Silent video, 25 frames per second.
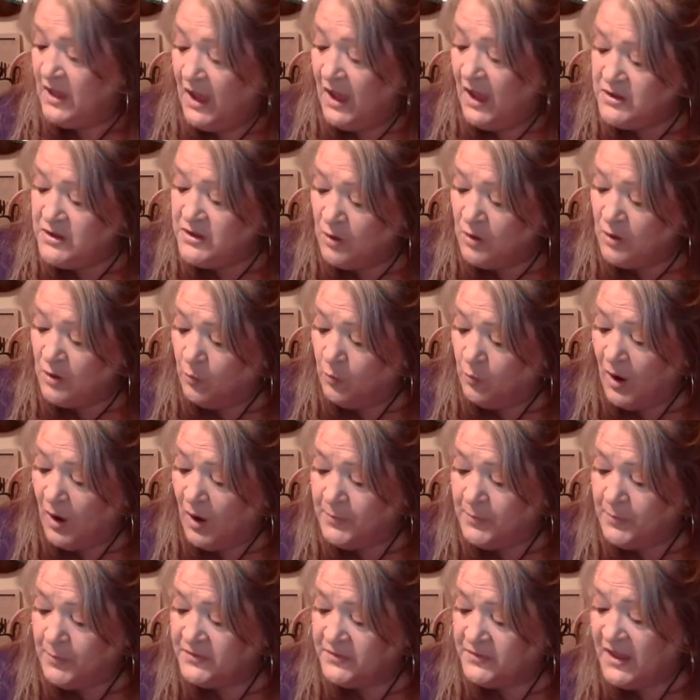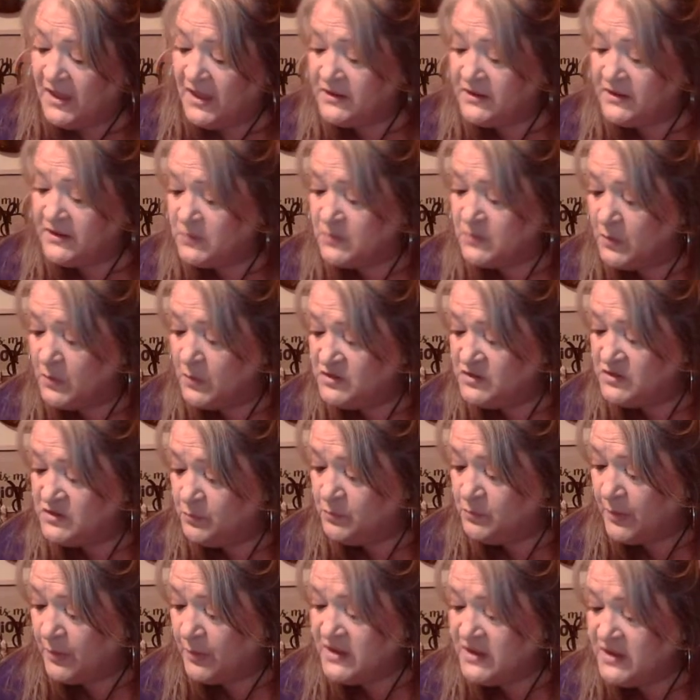And you know, Robert, that is going to
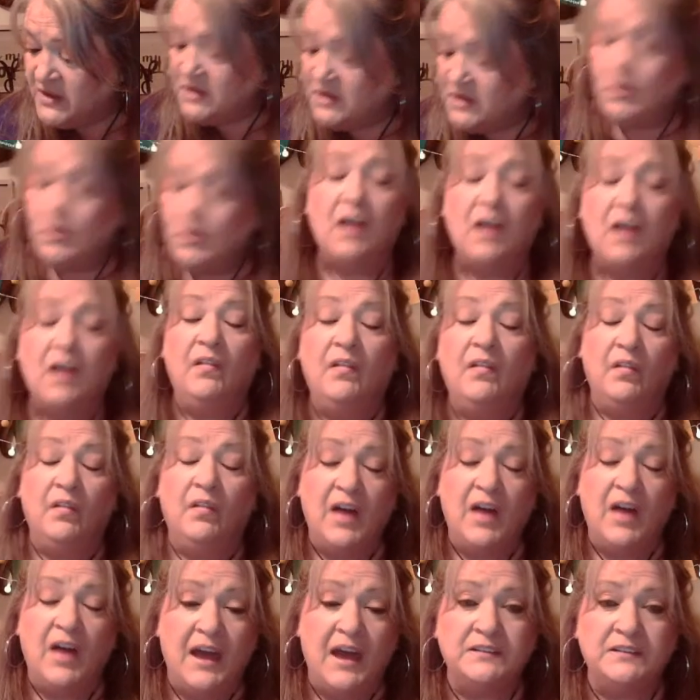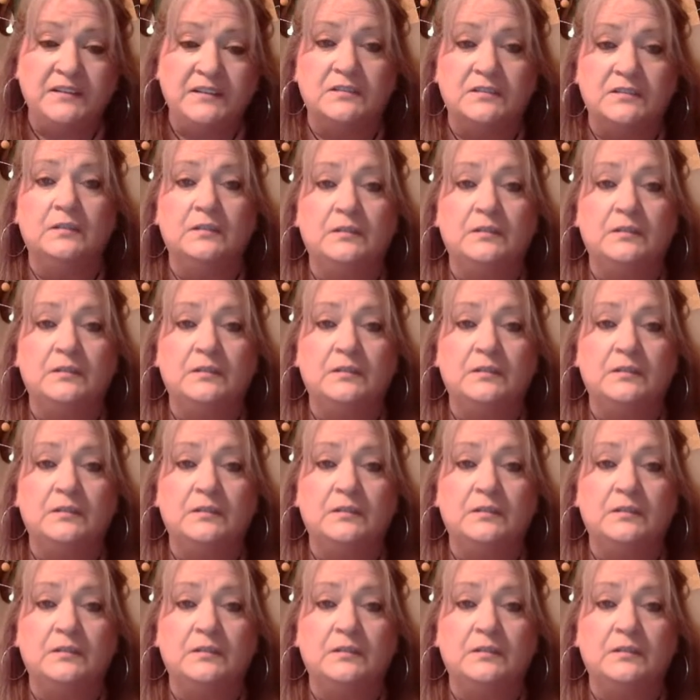bring you a lot